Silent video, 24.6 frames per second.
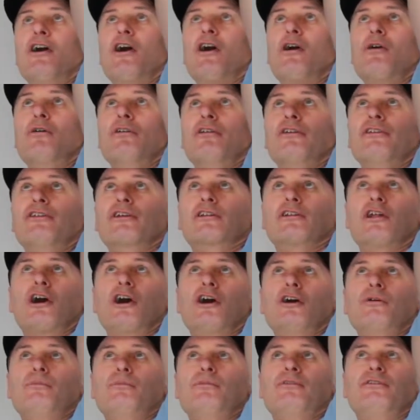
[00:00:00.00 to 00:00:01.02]
the hole in the
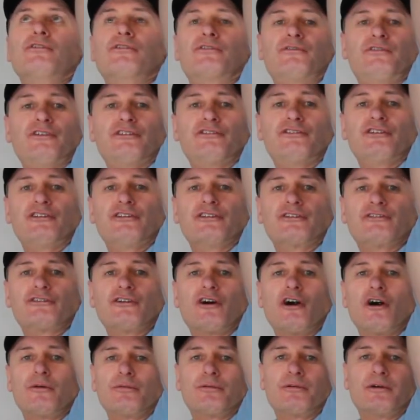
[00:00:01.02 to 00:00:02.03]
globe fits in the
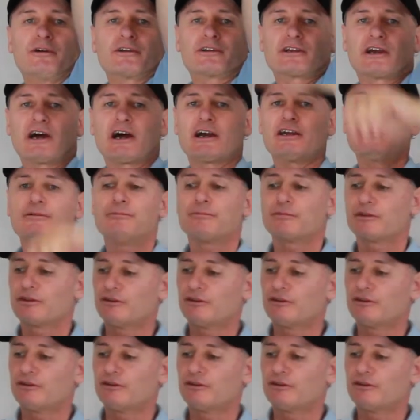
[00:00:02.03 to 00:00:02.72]
top, okay?